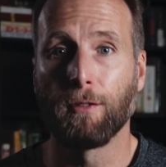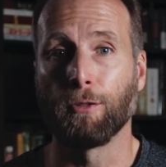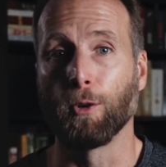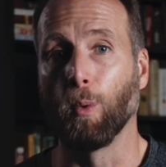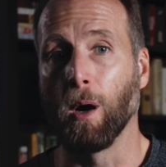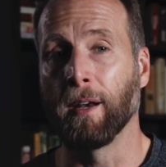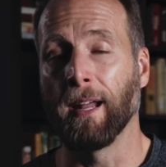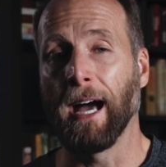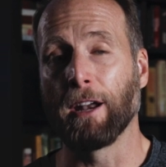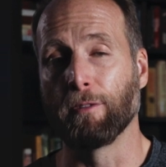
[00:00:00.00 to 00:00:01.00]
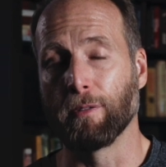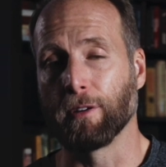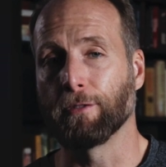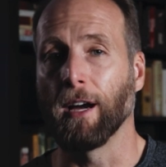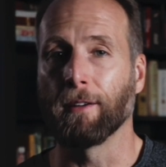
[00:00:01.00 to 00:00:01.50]
for 1 out of
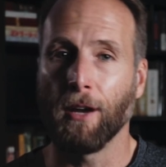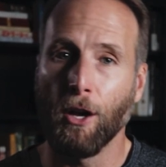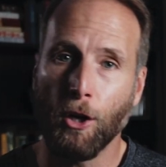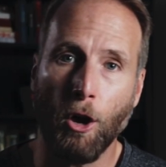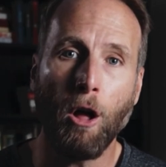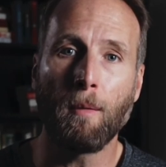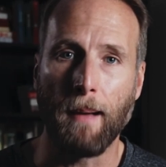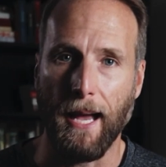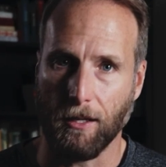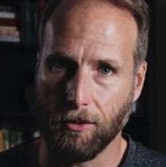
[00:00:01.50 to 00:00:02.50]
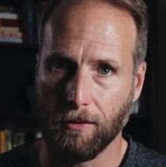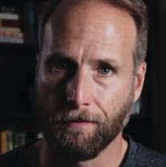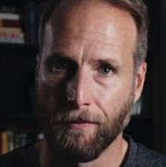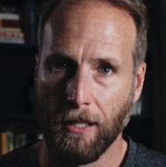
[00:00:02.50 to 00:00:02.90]
every 5 callbacks.